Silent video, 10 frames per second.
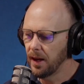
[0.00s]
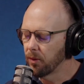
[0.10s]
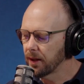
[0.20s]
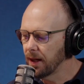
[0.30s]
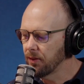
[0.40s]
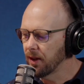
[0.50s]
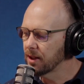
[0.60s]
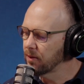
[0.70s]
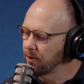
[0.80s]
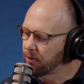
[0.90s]
well, the key thing
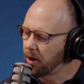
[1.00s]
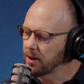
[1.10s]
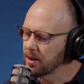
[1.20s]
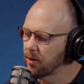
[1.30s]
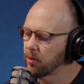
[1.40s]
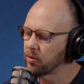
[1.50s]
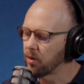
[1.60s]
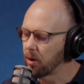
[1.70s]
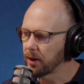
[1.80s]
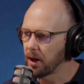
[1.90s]
is if you find yourself with
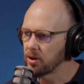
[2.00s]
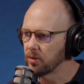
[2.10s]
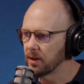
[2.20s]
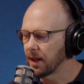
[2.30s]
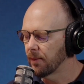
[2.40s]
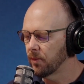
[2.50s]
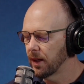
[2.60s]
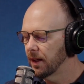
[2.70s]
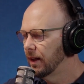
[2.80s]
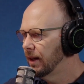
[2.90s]
roller coaster income
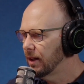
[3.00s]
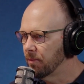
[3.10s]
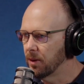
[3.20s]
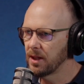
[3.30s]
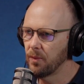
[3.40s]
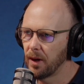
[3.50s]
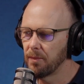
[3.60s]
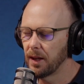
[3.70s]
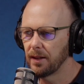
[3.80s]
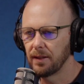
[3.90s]
where you're busy 1
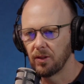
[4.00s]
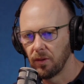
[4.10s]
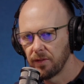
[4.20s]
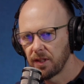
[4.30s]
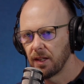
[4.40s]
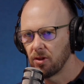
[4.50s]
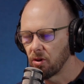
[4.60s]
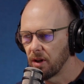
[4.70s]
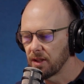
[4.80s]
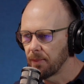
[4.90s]
minute and then all of a sudden it
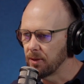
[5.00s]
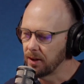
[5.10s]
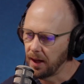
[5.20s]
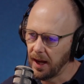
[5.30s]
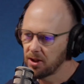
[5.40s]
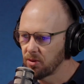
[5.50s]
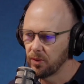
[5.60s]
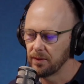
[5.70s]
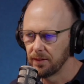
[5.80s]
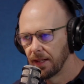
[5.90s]
dries up, you've got to
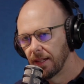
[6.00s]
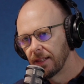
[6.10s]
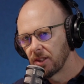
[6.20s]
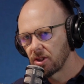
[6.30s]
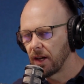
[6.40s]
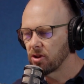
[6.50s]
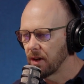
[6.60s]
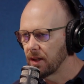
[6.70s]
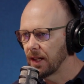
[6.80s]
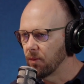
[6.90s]
hassle and scratch
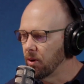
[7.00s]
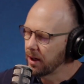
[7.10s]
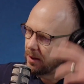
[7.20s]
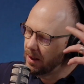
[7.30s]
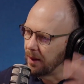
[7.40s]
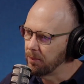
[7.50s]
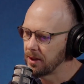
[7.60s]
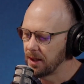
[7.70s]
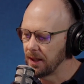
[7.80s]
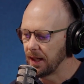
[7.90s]
around to get work, and then you get
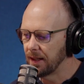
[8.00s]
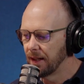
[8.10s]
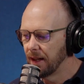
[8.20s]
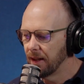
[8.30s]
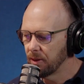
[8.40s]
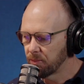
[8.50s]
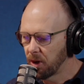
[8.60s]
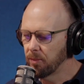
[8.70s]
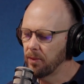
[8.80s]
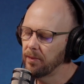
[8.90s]
busy again, the
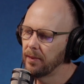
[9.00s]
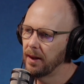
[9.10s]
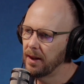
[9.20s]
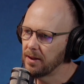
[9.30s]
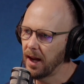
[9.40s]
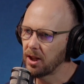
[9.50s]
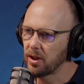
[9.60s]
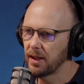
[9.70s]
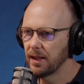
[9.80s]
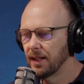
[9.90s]
problem is
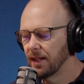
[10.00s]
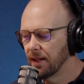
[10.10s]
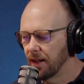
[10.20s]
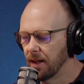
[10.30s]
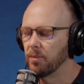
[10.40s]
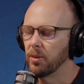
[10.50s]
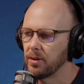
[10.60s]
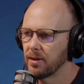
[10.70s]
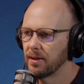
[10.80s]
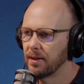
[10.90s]
actually
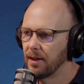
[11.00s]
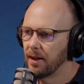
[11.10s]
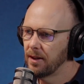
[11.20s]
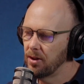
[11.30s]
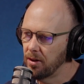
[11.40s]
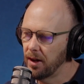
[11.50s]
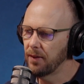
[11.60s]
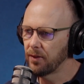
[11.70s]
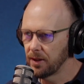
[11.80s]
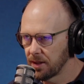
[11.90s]
inputs. You don't
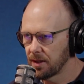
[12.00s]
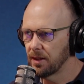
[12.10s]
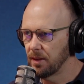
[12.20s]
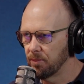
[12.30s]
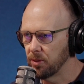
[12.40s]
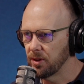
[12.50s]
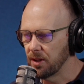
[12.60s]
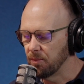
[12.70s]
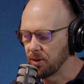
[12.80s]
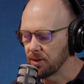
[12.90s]
have consistent inputs in
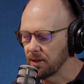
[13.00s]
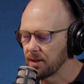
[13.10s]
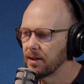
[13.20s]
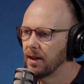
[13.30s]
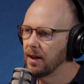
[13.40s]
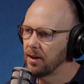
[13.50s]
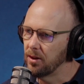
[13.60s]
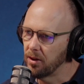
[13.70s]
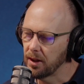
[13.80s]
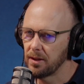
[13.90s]
your business. You're
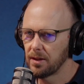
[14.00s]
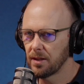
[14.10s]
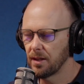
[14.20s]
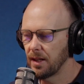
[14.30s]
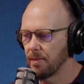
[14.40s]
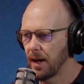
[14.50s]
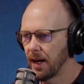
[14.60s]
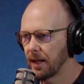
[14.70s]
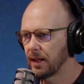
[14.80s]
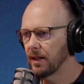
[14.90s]
not consistently
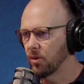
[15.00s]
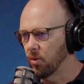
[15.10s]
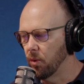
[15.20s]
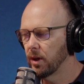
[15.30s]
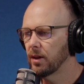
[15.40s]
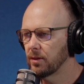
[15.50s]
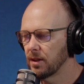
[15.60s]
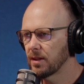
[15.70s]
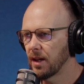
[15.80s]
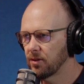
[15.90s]
marketing or working on
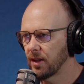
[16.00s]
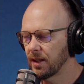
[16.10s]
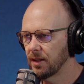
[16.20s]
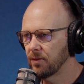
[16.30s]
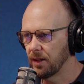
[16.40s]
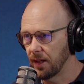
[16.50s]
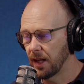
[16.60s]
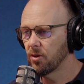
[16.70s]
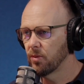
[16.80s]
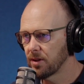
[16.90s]
your sales activity, and
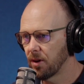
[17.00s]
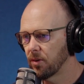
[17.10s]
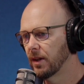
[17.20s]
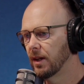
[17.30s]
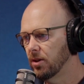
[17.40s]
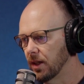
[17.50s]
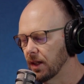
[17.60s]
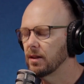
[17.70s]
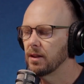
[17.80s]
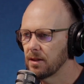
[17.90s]
as a result, you get
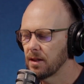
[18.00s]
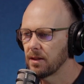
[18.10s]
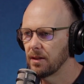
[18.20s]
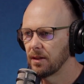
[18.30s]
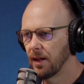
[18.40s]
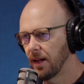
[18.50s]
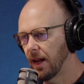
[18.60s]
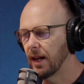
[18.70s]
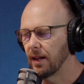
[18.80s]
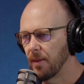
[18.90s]
inconsistent
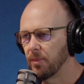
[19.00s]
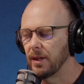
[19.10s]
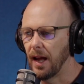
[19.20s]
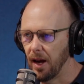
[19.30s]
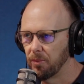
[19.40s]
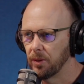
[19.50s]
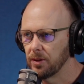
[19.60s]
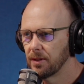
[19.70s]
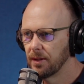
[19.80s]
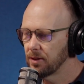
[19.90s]
and lumpy
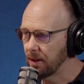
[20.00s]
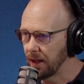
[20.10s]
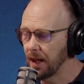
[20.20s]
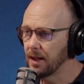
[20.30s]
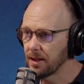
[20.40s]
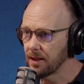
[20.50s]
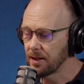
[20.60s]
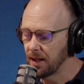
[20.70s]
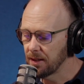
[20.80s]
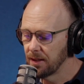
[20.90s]
outputs. So the key to
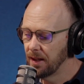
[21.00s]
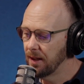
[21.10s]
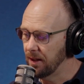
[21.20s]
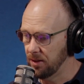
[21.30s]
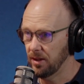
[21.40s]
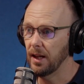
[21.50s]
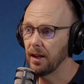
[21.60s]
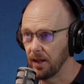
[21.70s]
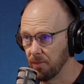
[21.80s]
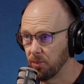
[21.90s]
success is to
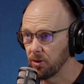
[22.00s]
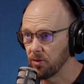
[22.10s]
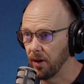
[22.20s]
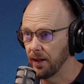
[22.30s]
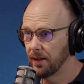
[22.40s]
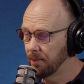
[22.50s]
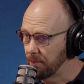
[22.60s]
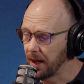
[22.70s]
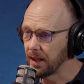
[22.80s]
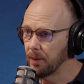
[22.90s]
get the inputs right.
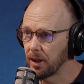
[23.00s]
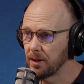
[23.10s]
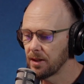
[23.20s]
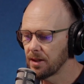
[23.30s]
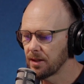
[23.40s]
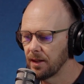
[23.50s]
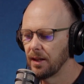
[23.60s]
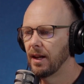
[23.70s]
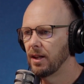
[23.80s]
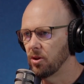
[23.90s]
Make them consistent.
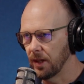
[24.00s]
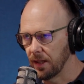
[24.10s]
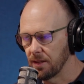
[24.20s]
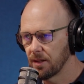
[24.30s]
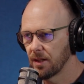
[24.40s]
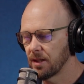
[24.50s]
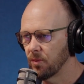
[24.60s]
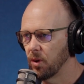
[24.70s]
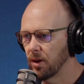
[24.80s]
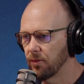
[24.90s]
You'll get
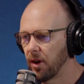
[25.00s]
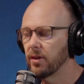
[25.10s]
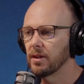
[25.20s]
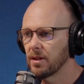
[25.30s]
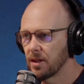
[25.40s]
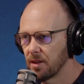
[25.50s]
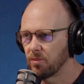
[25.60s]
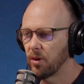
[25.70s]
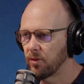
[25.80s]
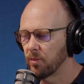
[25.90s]
consistent workflow, consistent
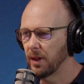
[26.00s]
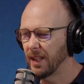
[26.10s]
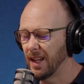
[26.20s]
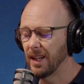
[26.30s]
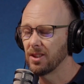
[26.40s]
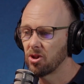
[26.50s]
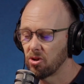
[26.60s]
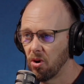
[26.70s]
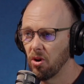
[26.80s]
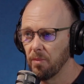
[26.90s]
profitability, and a
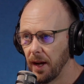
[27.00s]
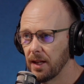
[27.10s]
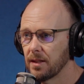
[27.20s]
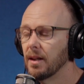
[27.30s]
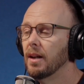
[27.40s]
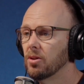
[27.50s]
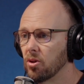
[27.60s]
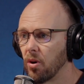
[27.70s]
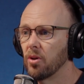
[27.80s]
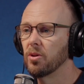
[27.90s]
strong base to
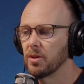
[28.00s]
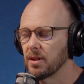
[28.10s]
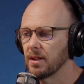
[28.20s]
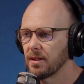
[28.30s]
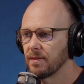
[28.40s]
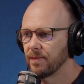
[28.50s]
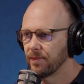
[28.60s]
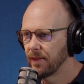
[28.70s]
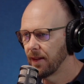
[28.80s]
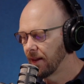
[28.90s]
grow your business.
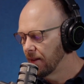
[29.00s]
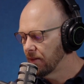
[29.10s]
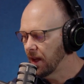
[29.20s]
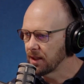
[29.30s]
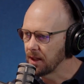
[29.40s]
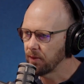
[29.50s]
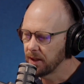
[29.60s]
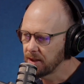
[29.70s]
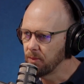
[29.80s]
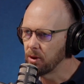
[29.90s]
Thanks heaps for
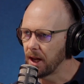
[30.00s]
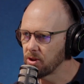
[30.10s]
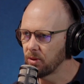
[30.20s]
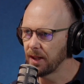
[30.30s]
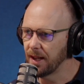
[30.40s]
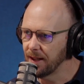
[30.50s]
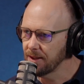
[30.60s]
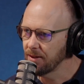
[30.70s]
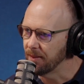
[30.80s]
listening. We'll catch you all again next time.